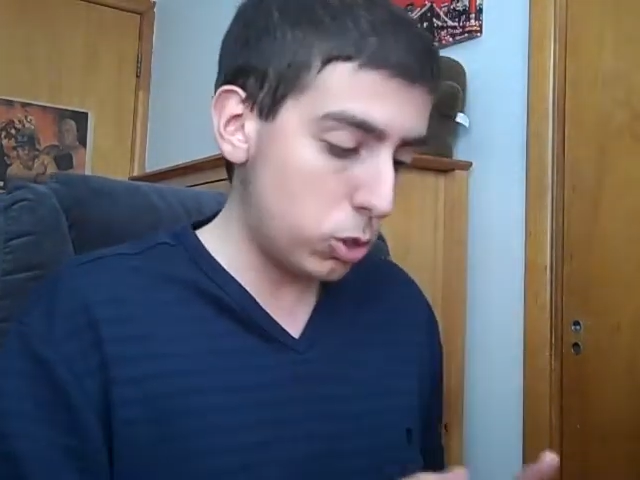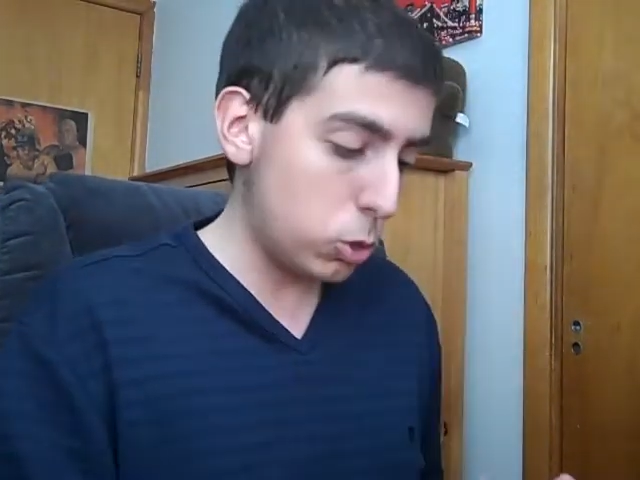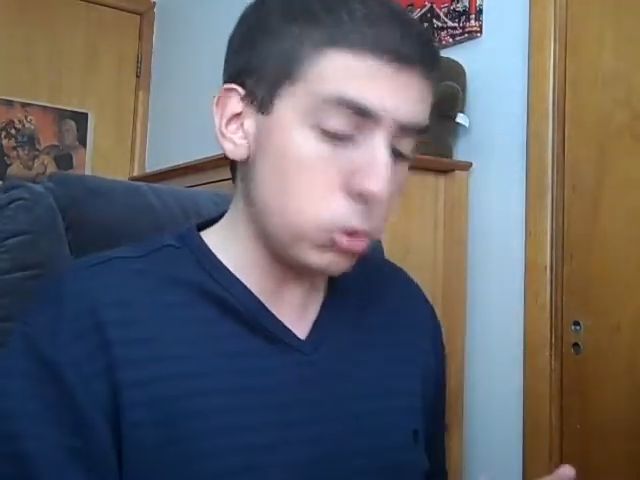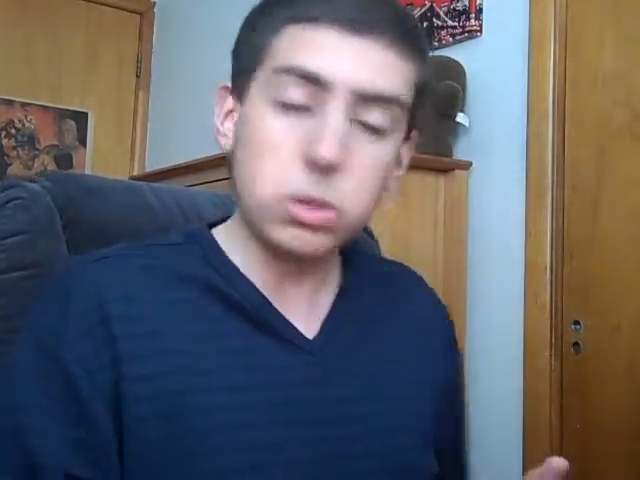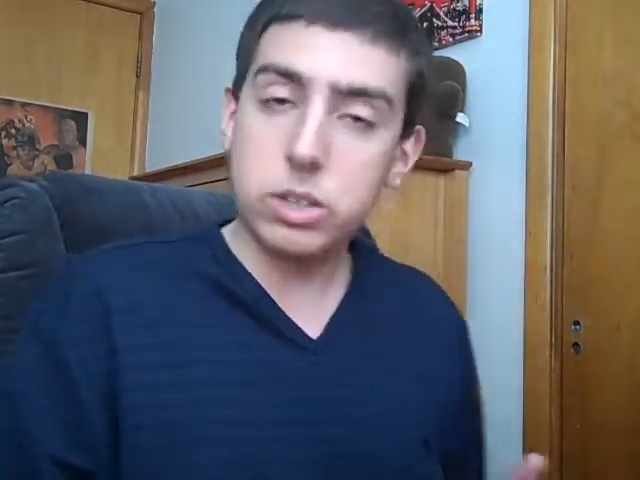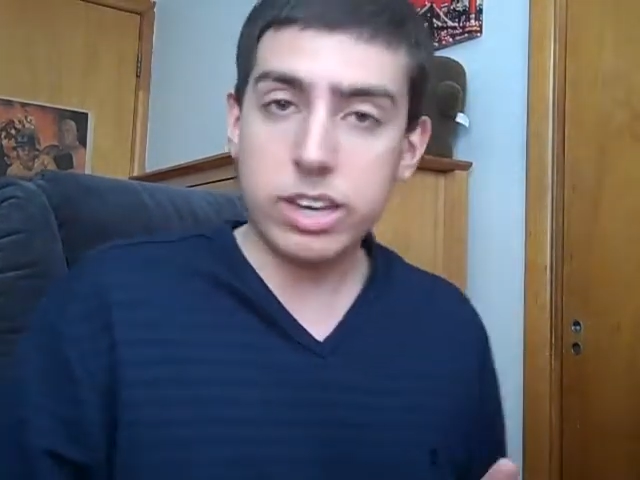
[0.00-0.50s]

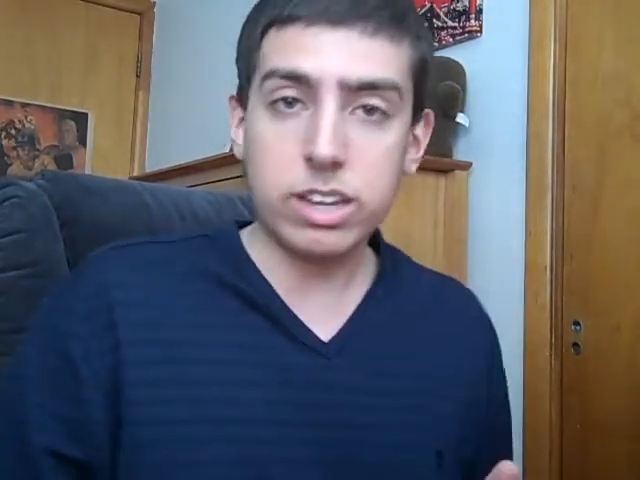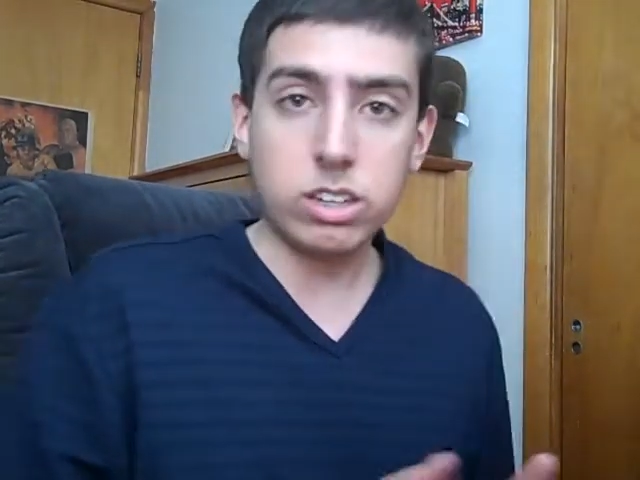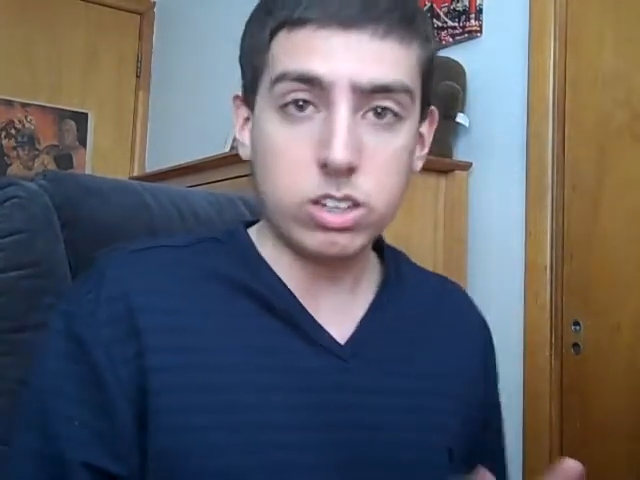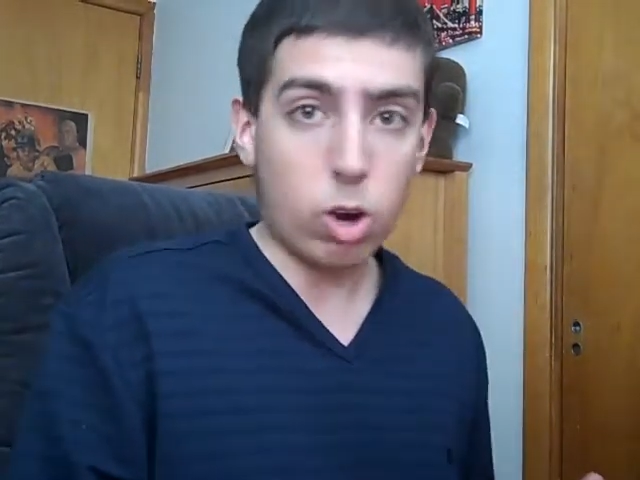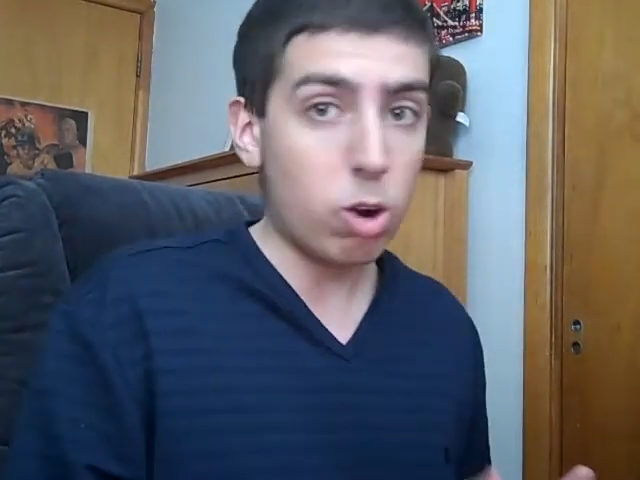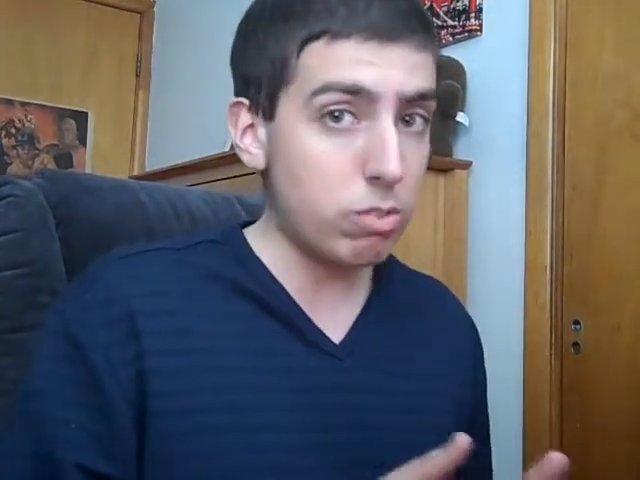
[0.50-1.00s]
two
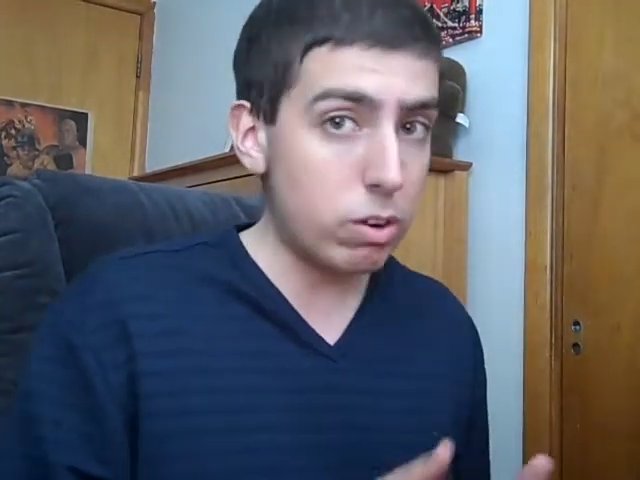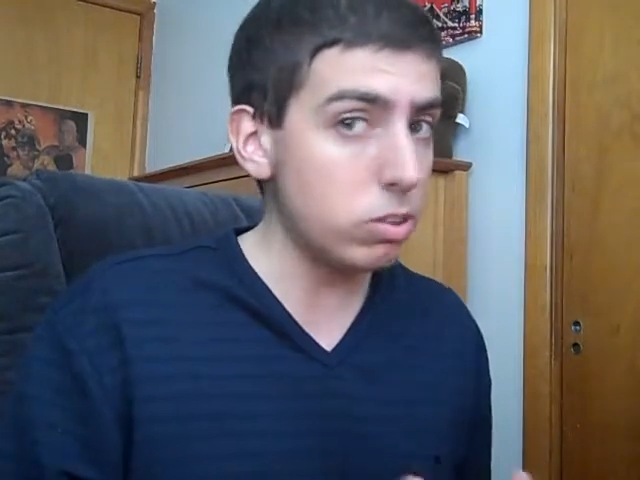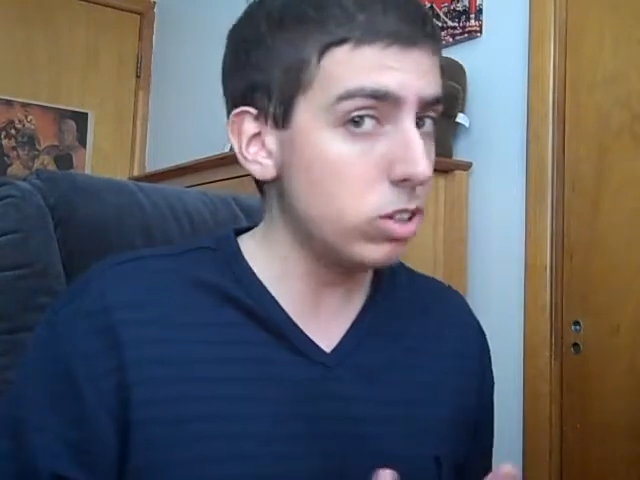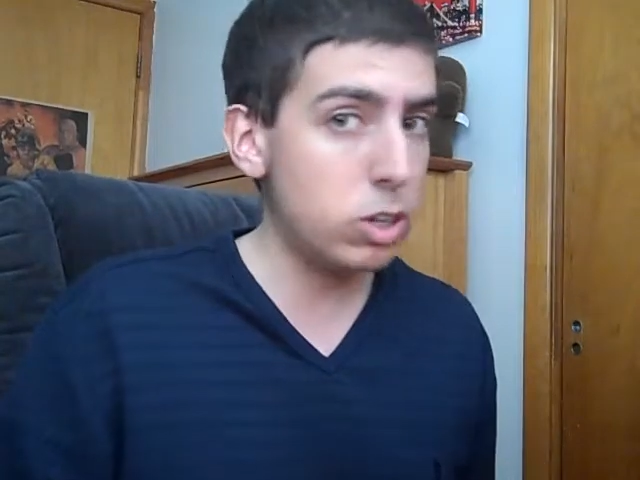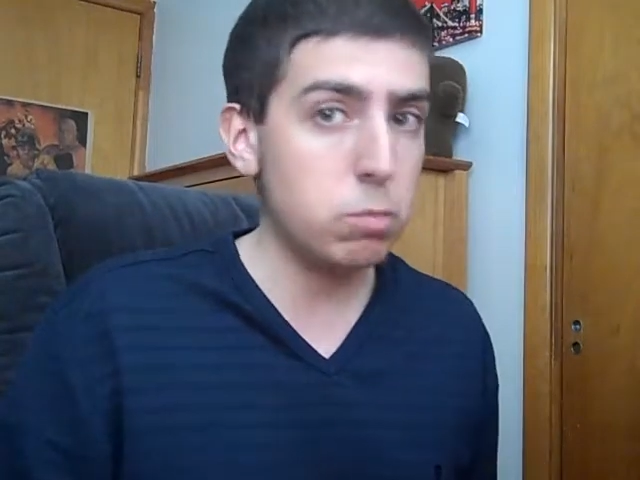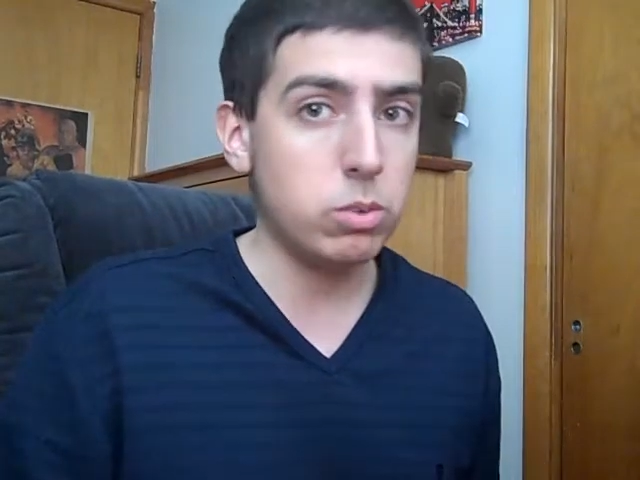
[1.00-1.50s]
things are
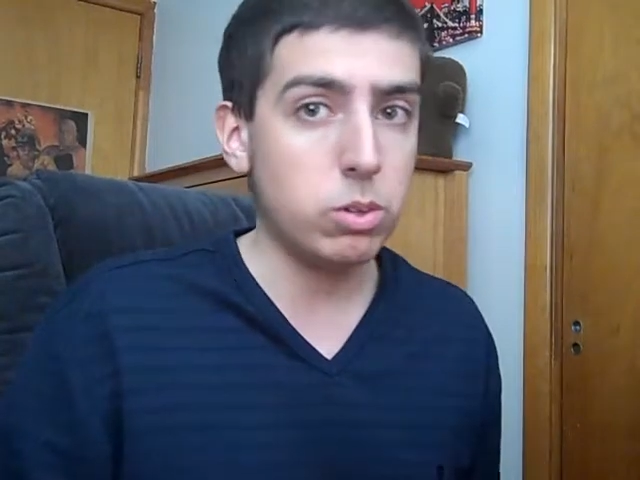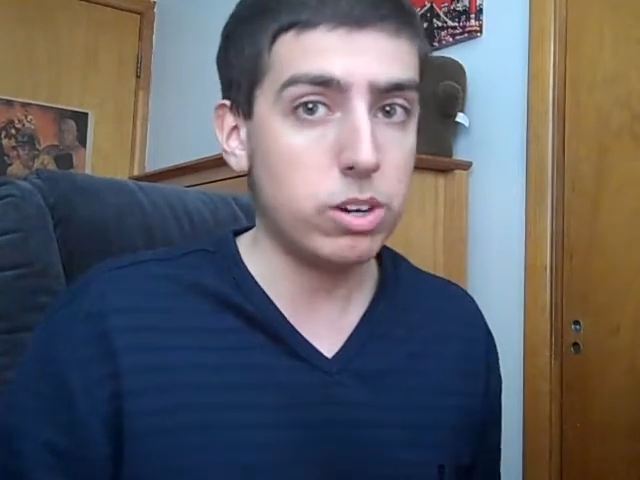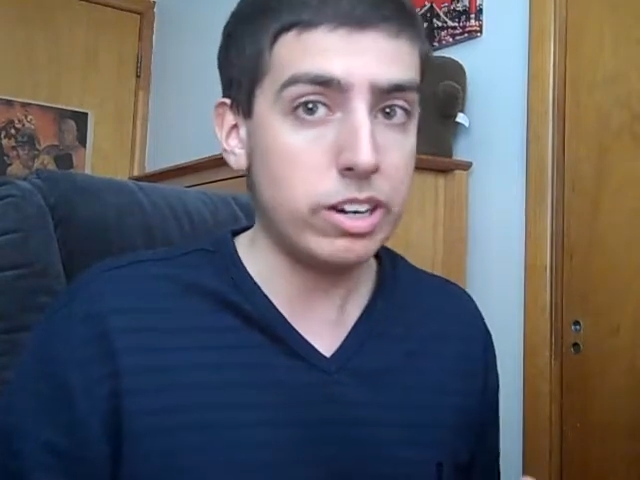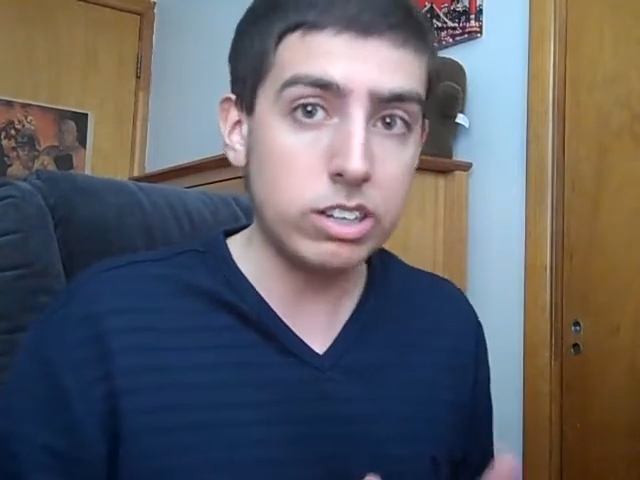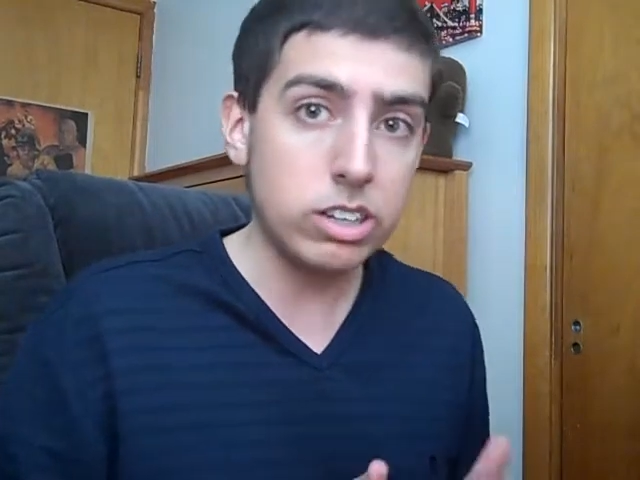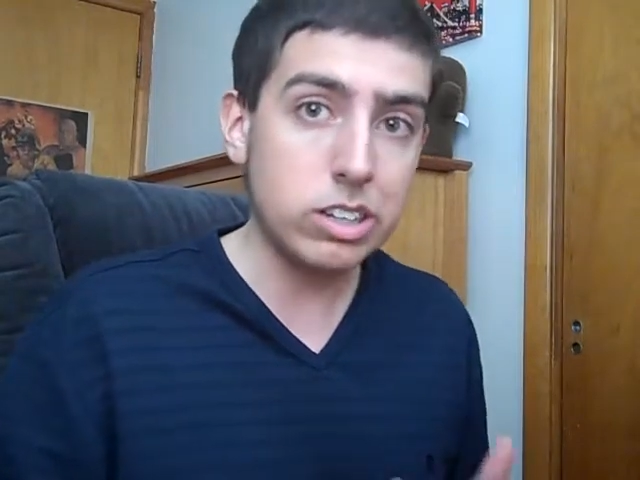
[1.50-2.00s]
very similar
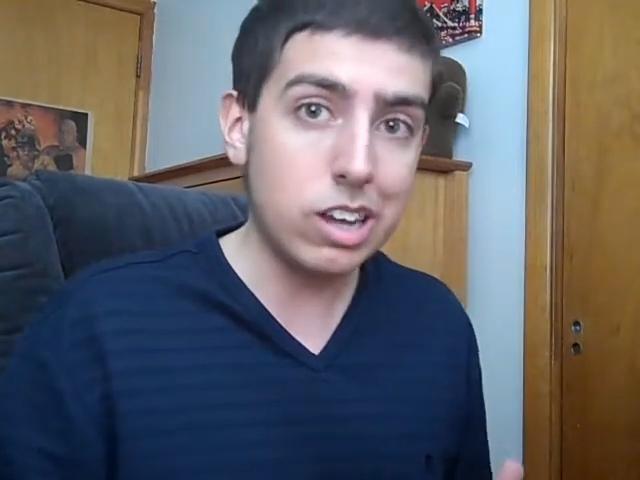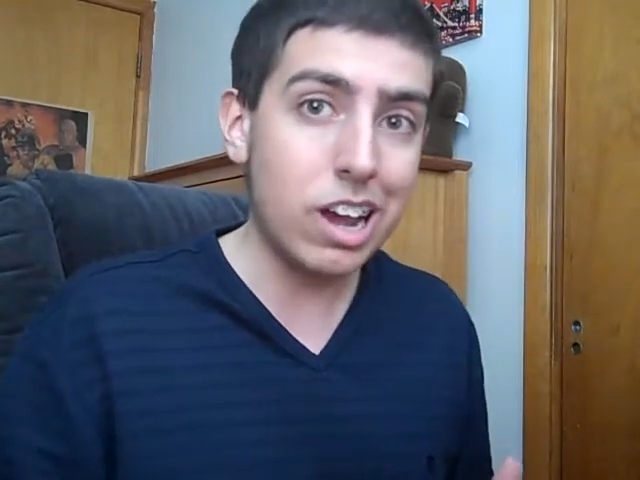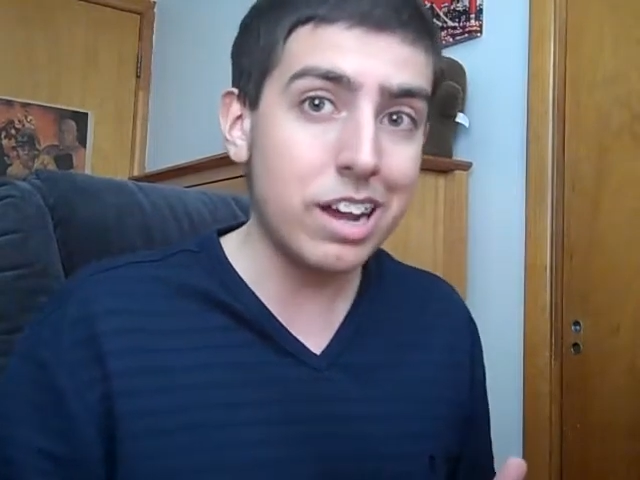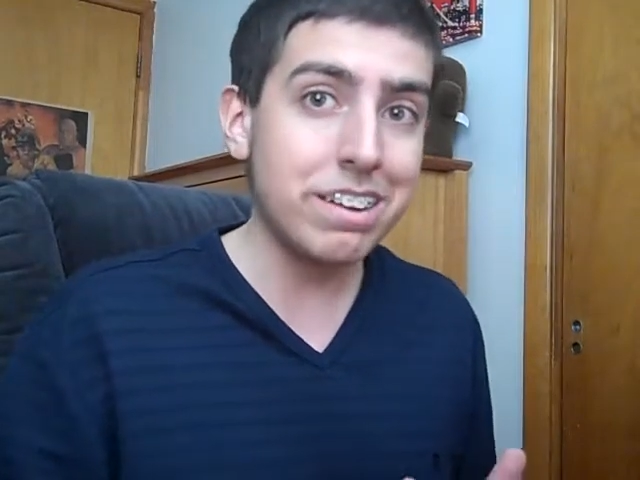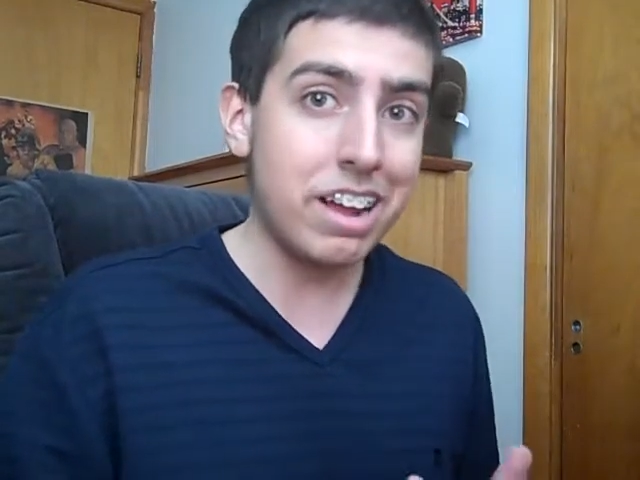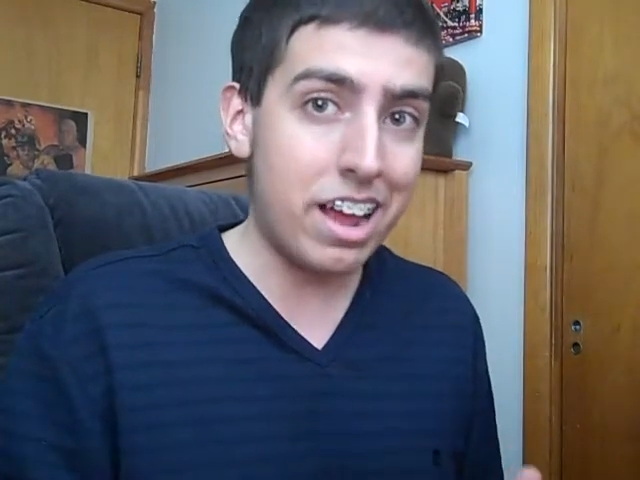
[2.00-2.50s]
in
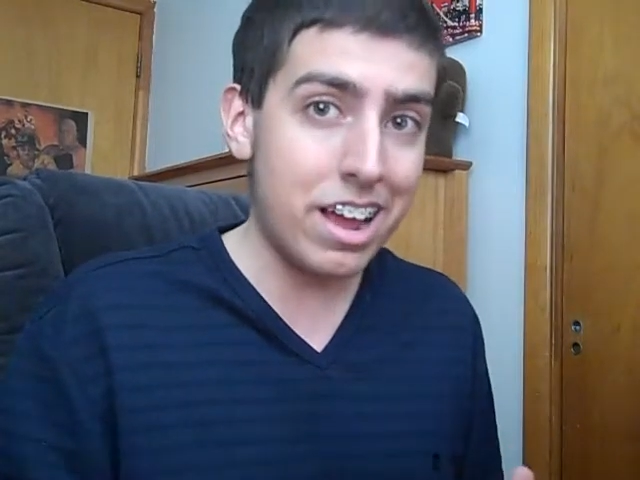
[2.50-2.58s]
design